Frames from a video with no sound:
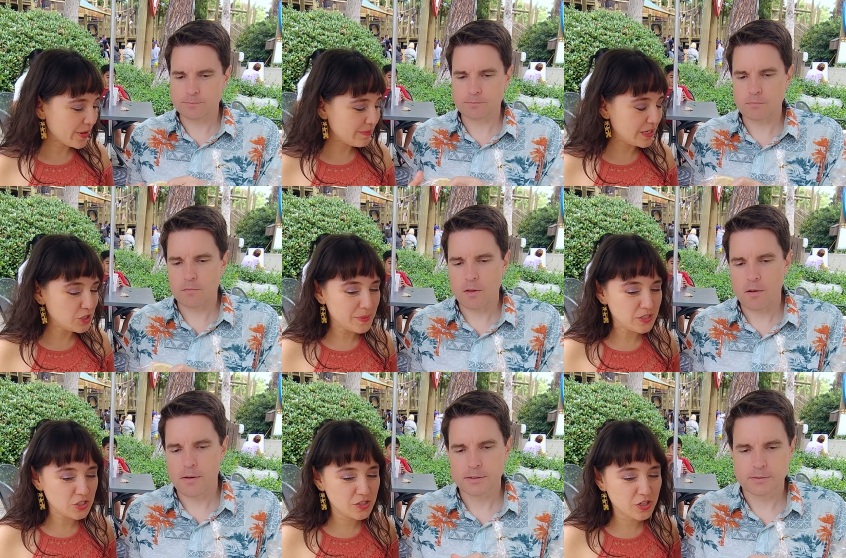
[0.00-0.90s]
Speaker 1: no. Not so
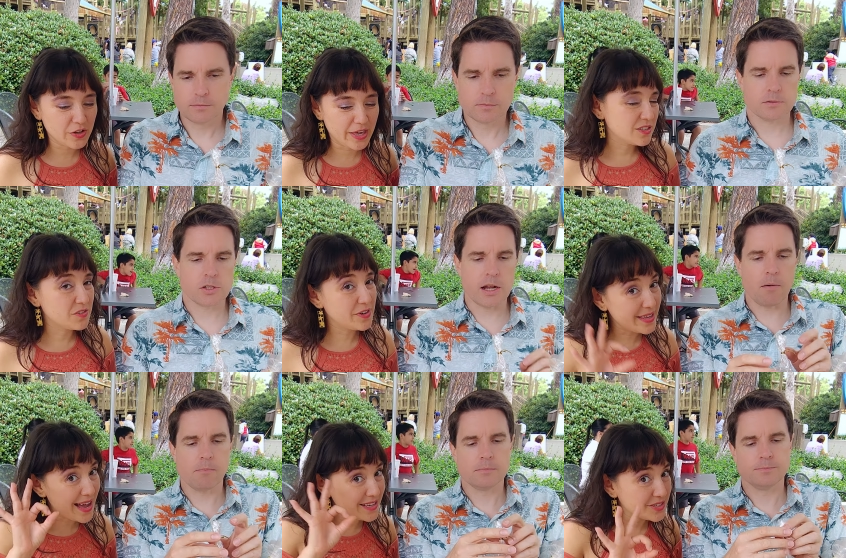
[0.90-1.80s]
much into the cookie. So far,
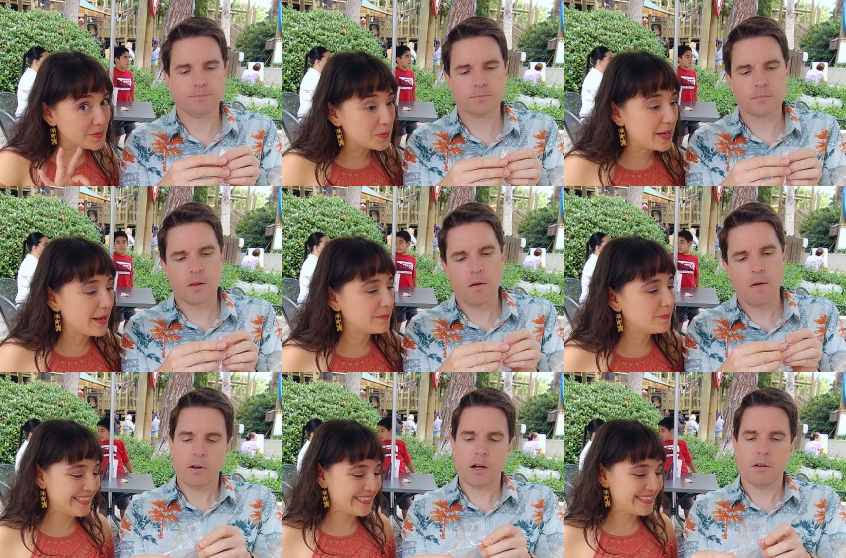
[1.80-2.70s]
the ice cream's winning.
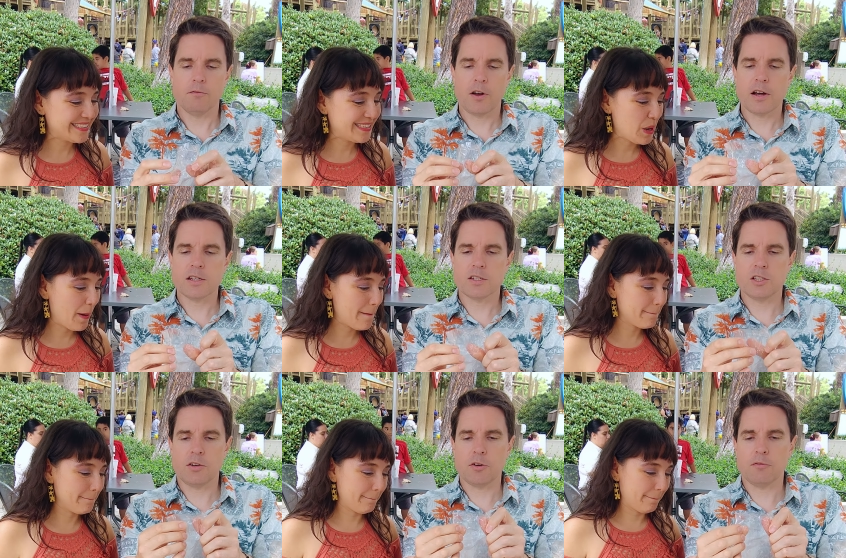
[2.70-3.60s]
Speaker 2: We got various
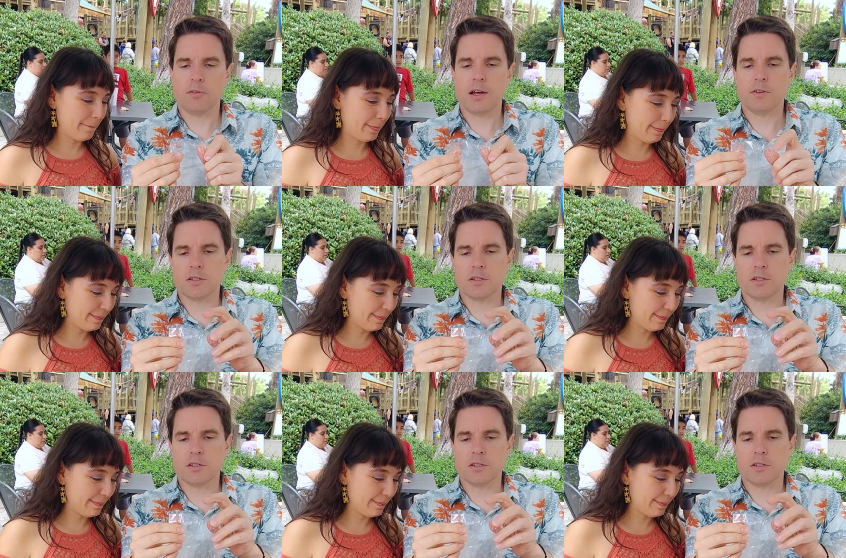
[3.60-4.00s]
different flavors